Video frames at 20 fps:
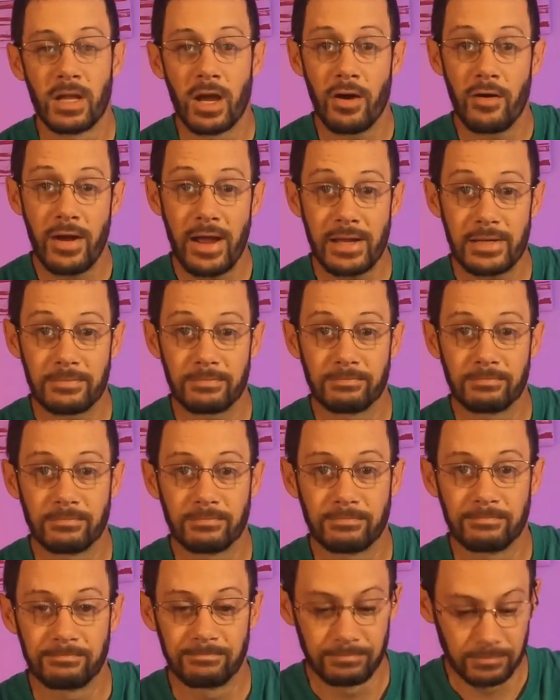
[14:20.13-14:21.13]
All right,
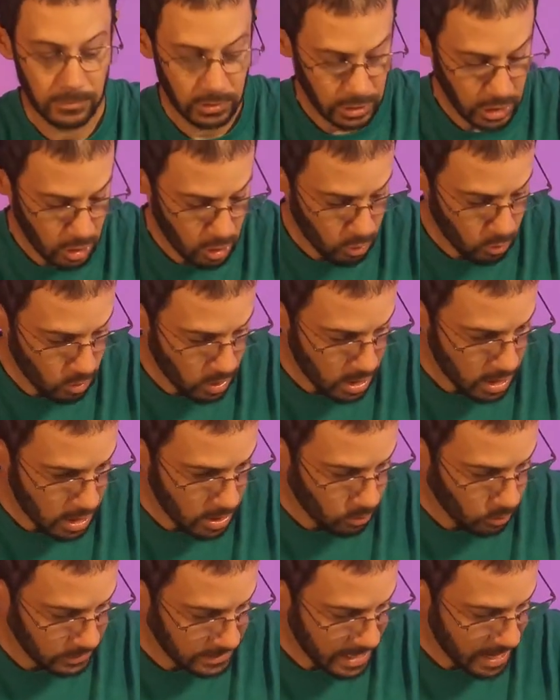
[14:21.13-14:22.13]

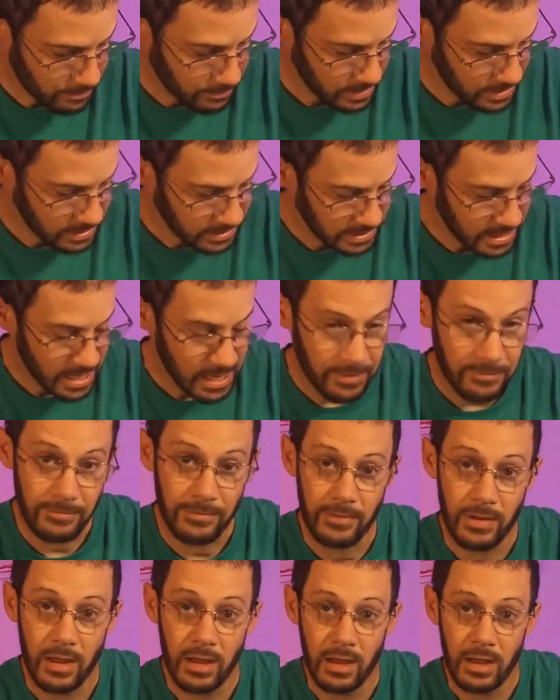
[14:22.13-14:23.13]
so with that being said, if
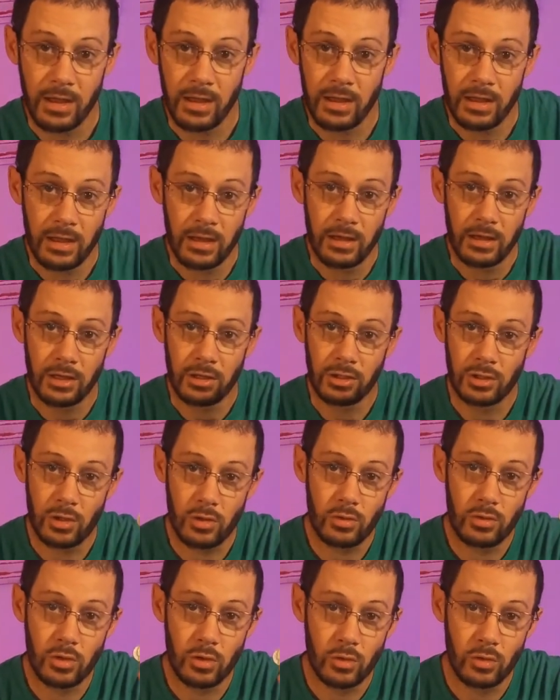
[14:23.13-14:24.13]

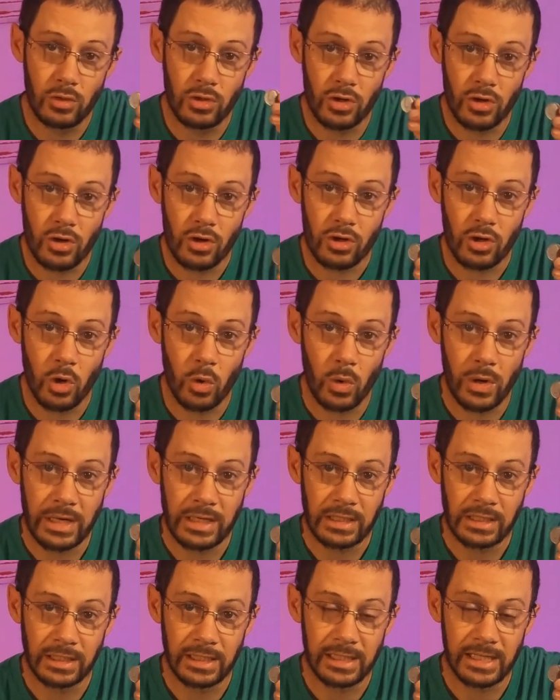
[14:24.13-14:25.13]
you do your
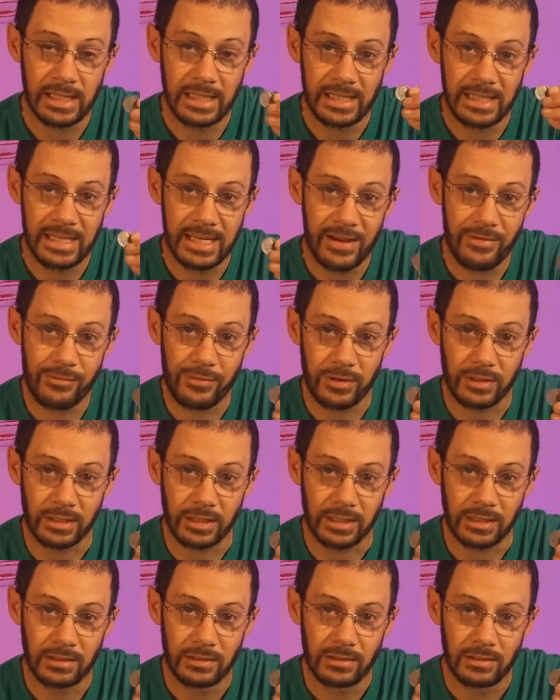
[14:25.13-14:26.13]
coin cleaning
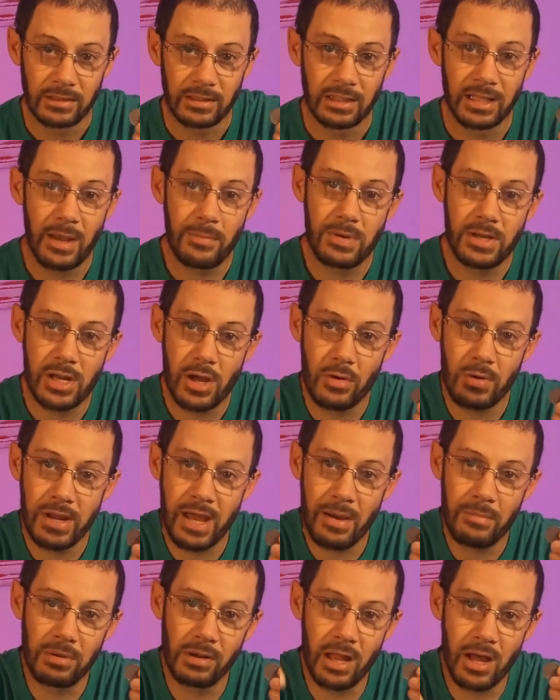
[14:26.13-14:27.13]
differently, let me know
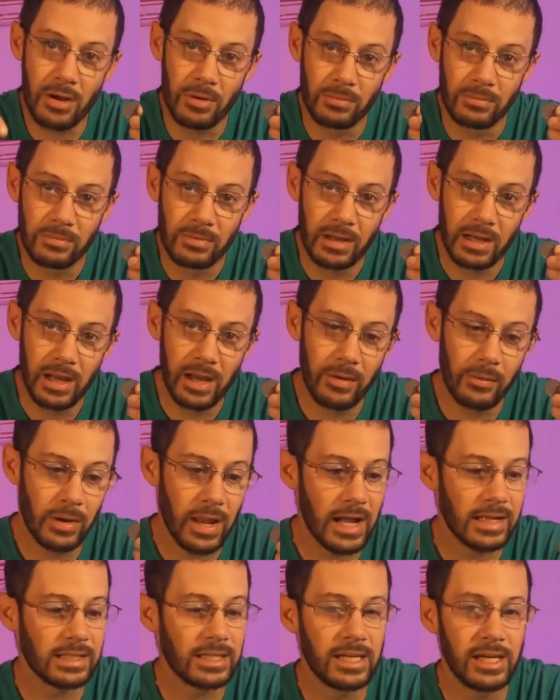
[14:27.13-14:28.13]
down below. I would
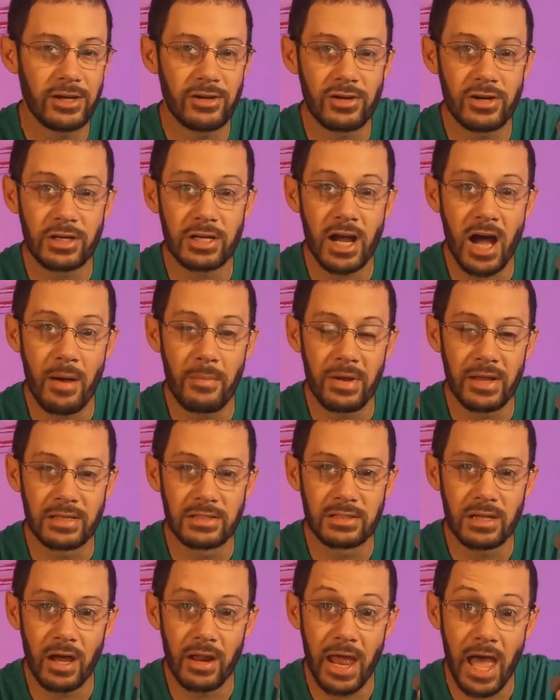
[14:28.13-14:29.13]
like to hear your
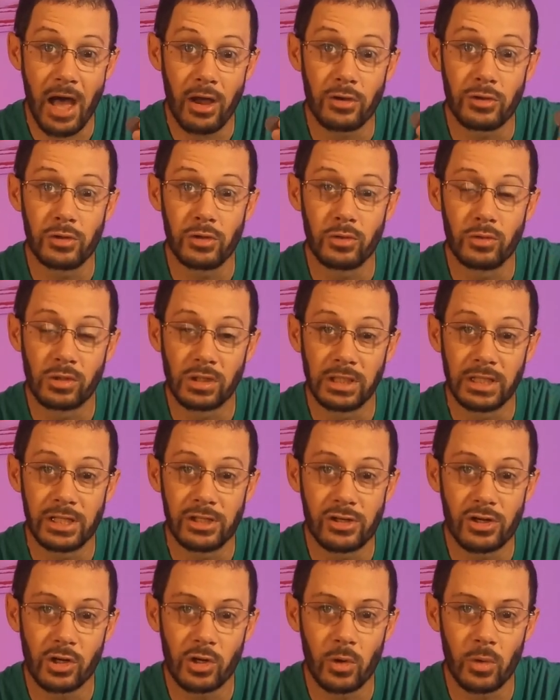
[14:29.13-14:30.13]
comments on how you
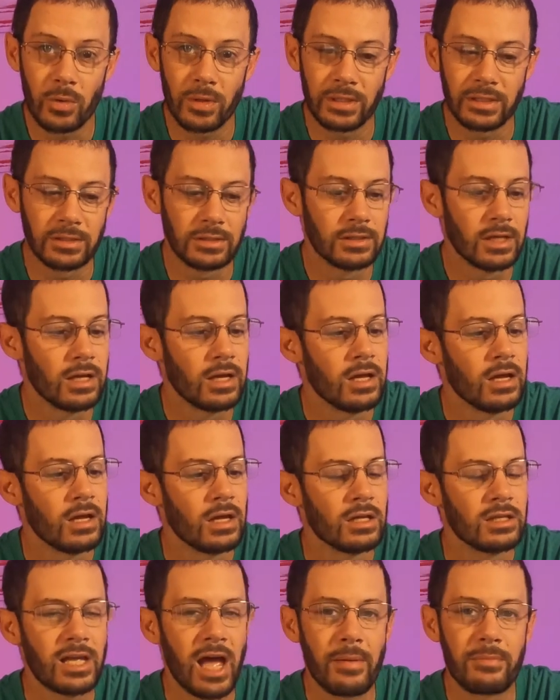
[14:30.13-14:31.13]
clean your coins,
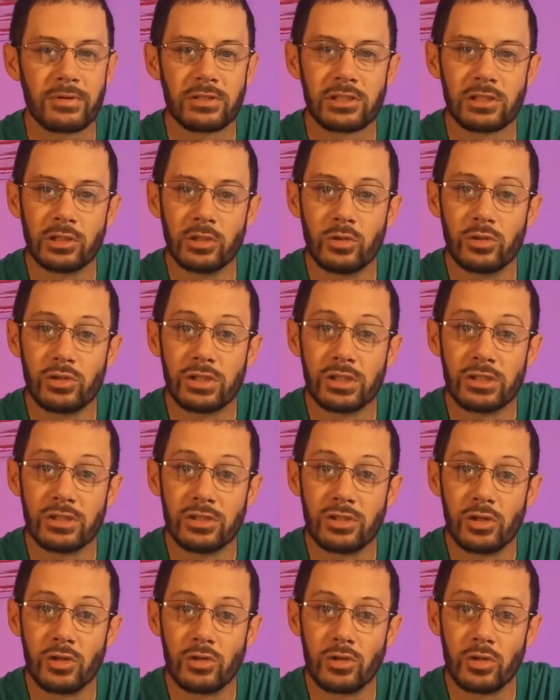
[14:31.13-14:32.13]
type of
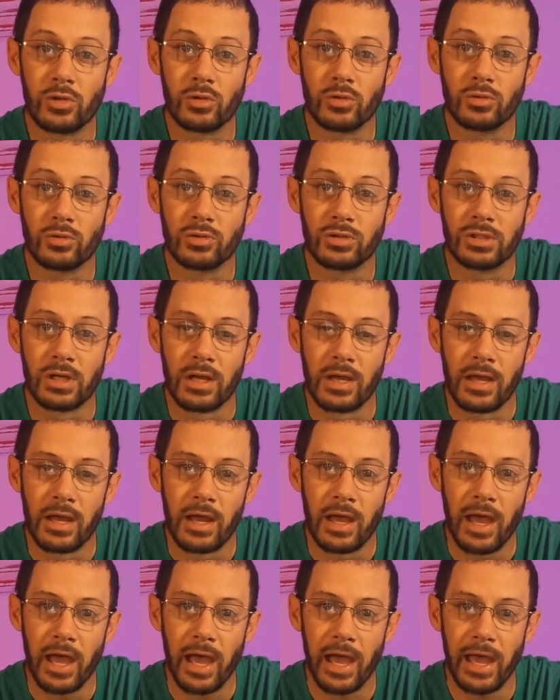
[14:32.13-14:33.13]
solutions you use,
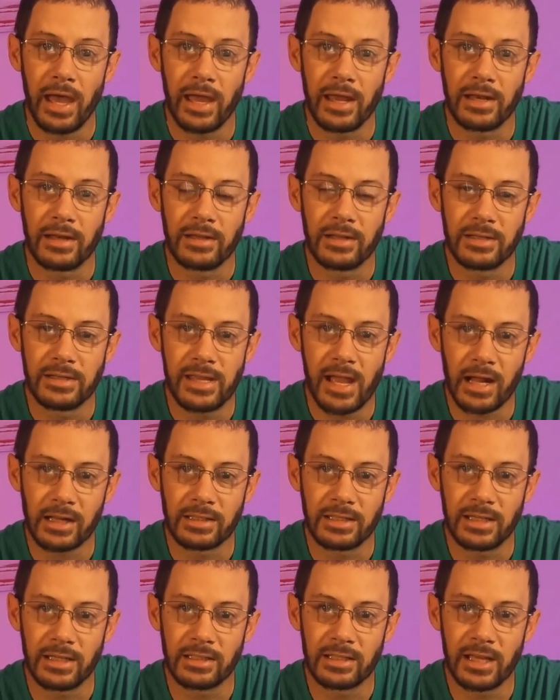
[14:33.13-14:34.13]
and the
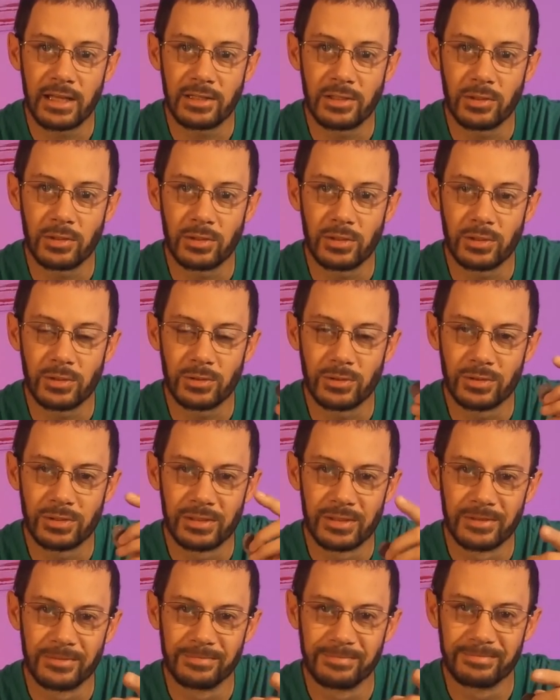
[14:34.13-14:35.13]
technique that you
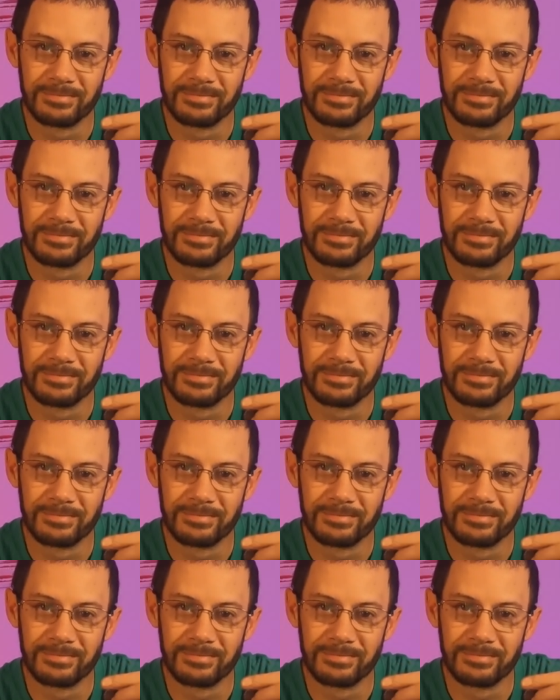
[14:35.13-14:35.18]
use.